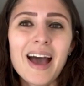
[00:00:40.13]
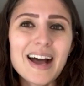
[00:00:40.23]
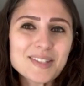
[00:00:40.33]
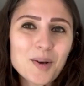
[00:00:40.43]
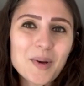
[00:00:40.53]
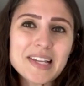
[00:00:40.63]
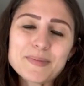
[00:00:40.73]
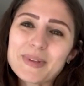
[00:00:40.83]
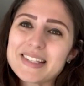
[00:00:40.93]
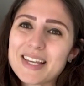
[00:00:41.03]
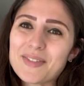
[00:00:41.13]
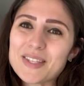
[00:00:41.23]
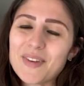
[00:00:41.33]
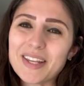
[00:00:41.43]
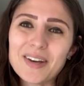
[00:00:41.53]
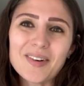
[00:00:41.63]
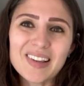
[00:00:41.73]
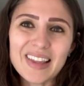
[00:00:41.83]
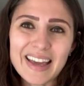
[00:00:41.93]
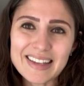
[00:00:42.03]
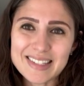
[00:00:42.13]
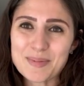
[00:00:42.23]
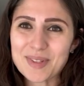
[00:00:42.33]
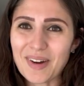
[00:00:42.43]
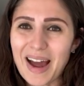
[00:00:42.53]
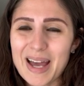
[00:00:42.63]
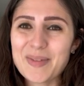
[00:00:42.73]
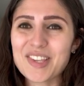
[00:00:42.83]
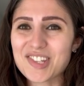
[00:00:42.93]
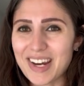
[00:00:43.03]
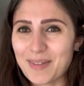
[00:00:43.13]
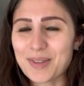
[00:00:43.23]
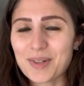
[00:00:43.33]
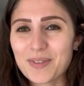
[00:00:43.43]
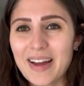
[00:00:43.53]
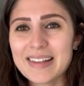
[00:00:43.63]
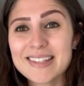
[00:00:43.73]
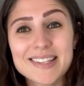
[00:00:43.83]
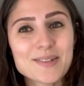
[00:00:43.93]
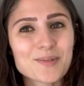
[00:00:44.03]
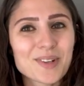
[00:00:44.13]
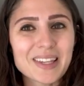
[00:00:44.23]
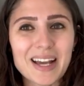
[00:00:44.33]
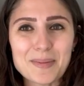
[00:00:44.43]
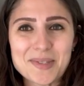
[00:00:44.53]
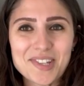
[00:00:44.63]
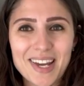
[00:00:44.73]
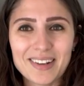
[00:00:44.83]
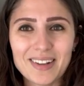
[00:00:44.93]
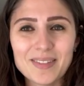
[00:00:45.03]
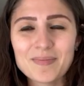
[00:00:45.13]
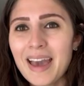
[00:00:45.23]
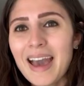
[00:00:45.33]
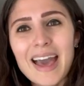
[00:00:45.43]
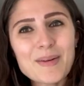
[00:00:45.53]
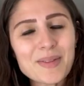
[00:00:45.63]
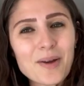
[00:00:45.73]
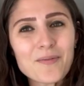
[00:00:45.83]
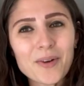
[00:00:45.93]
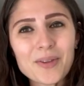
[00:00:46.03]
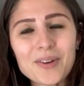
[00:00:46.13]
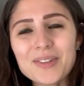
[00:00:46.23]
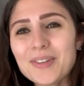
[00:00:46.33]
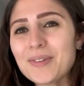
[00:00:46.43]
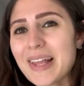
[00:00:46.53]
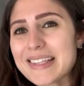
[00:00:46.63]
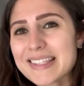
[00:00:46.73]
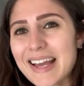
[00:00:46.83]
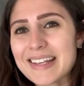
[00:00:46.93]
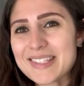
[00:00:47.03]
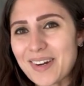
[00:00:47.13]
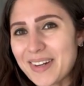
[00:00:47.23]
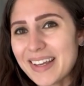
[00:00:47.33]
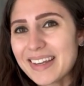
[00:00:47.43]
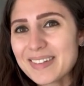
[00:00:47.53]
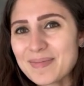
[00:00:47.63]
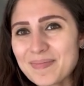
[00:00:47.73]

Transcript: As always, please give this video a like, subscribe, and share it with your friends, as it really helps the channel. And without further ado, let's get started.